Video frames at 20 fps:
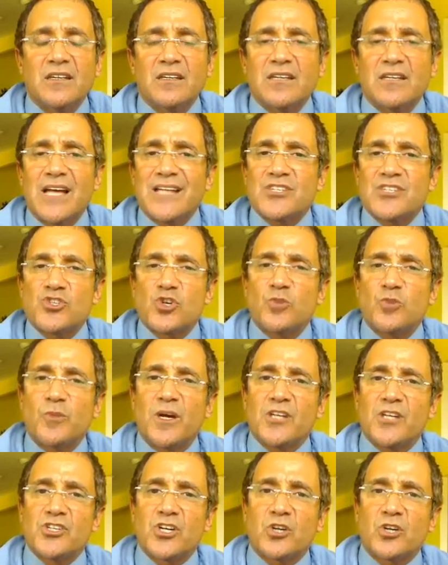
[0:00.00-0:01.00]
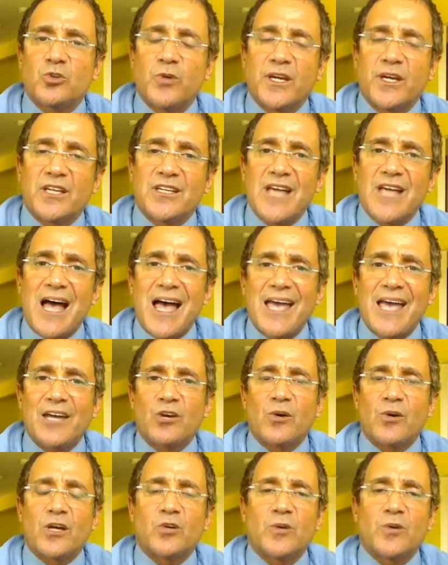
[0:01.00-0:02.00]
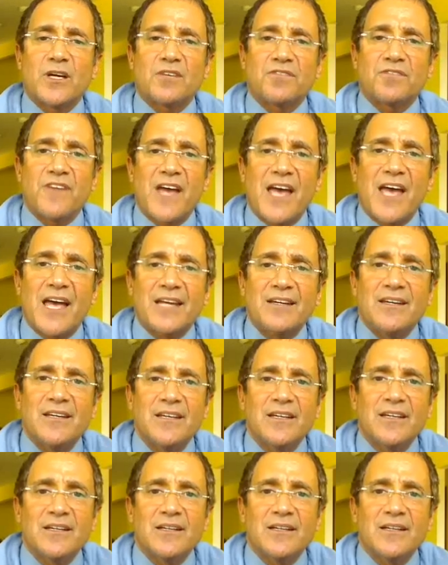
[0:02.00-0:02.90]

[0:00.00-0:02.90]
not so much a quick diet or a quick fad,